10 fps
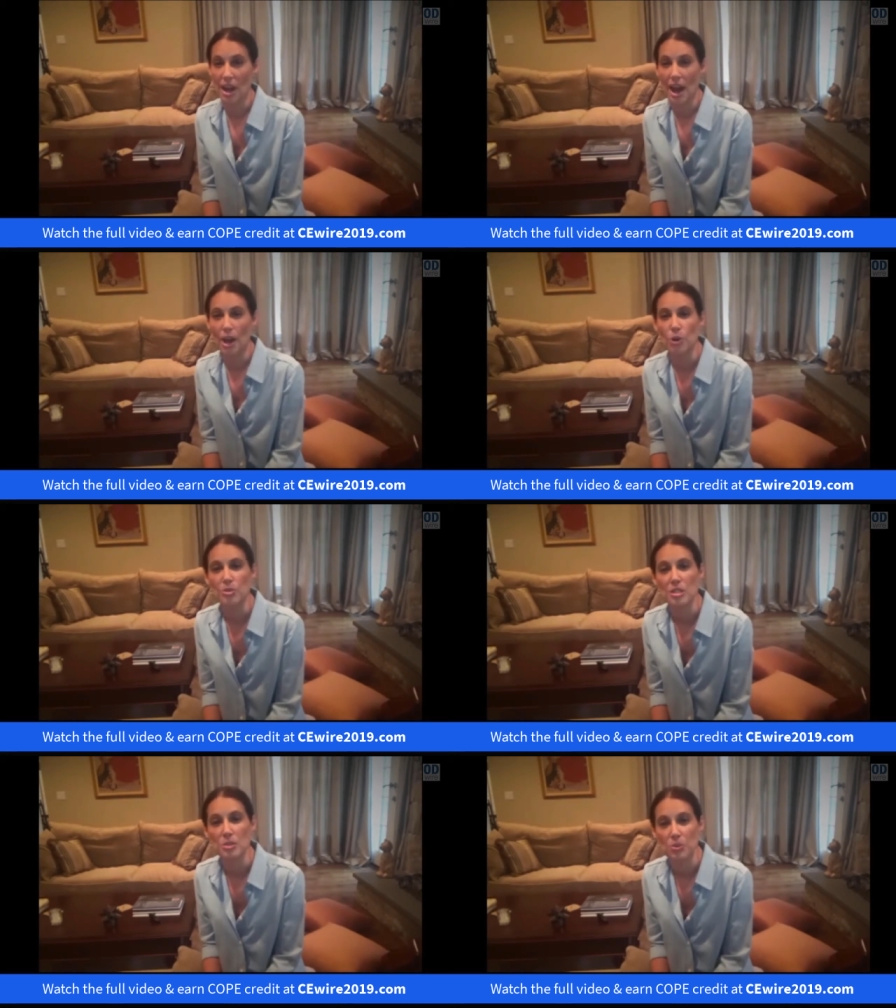I hope
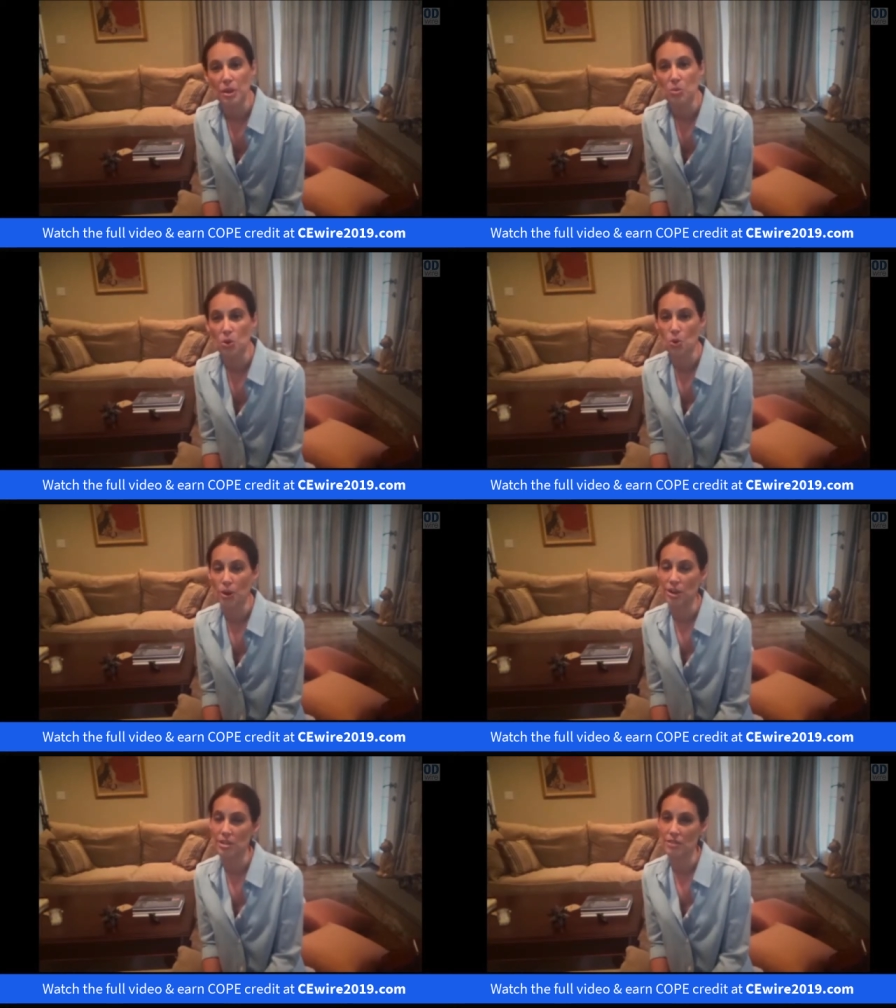to spread more
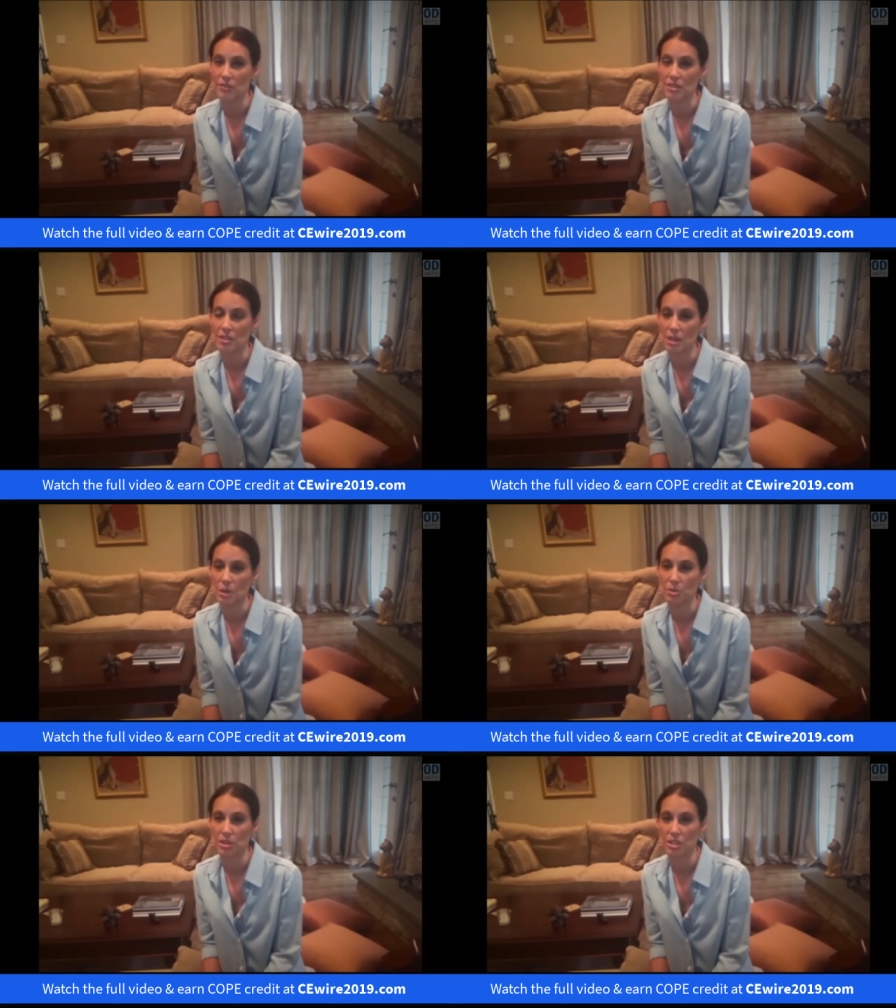awareness of this
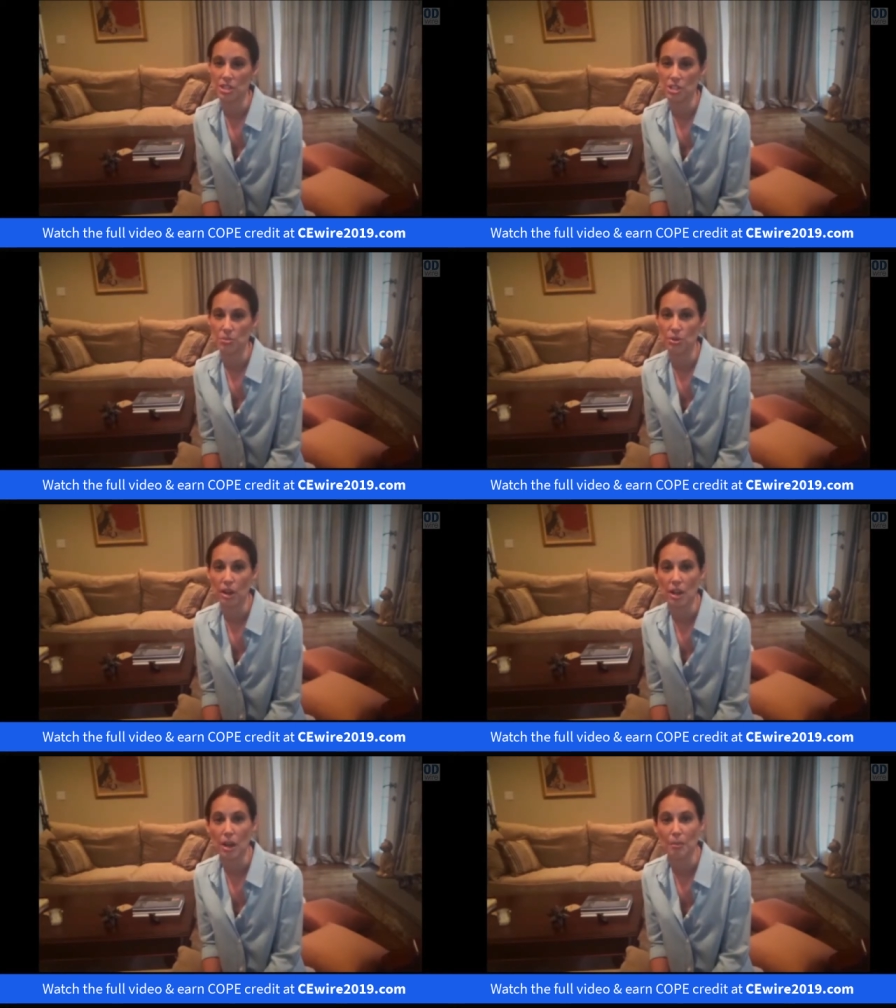terrible condition
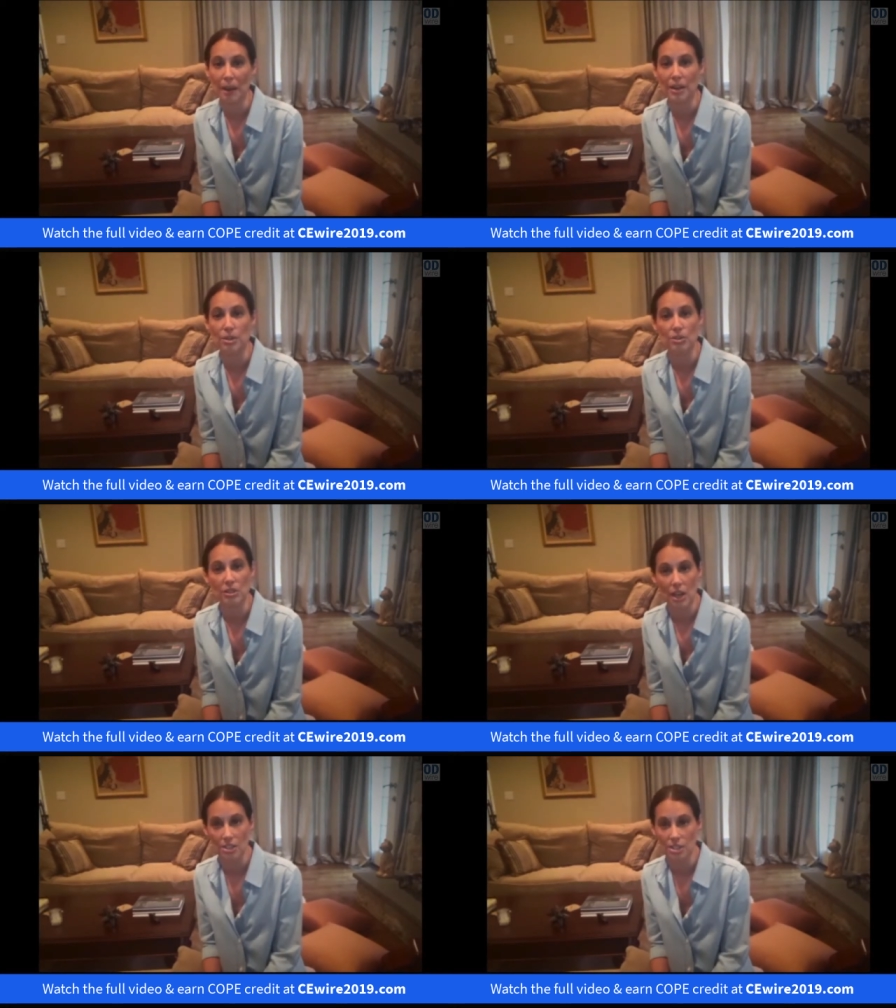brought on by
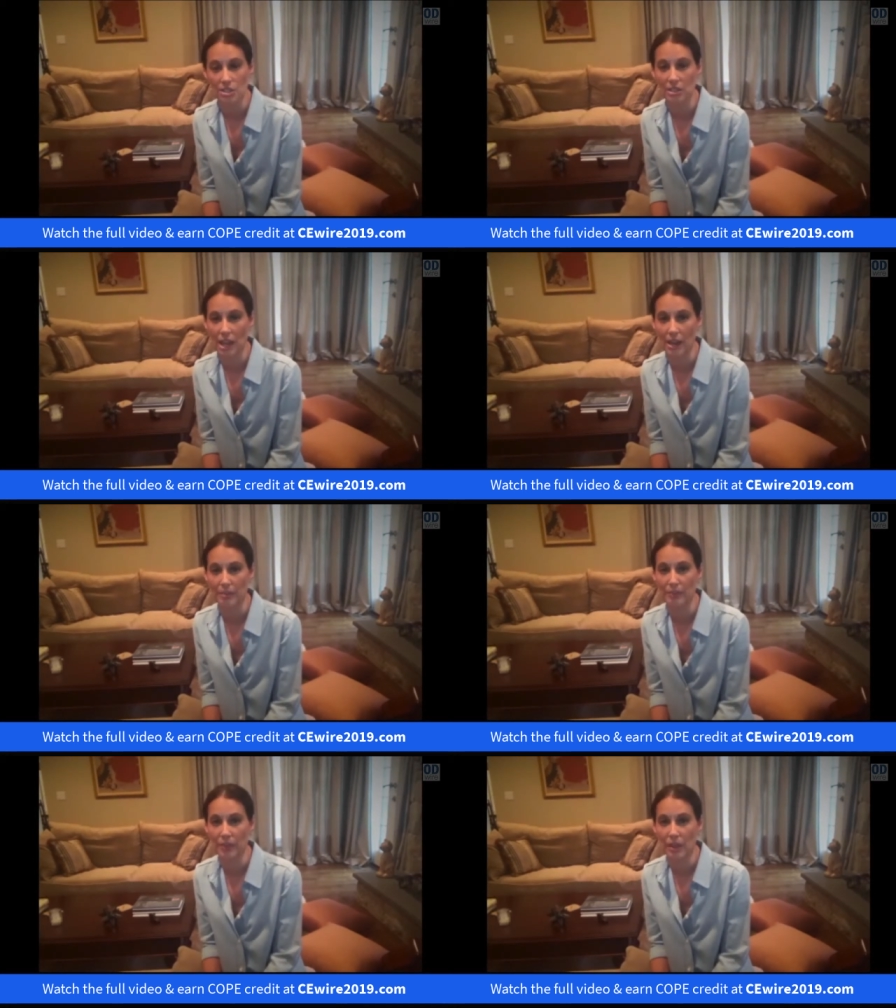neurological Lyme.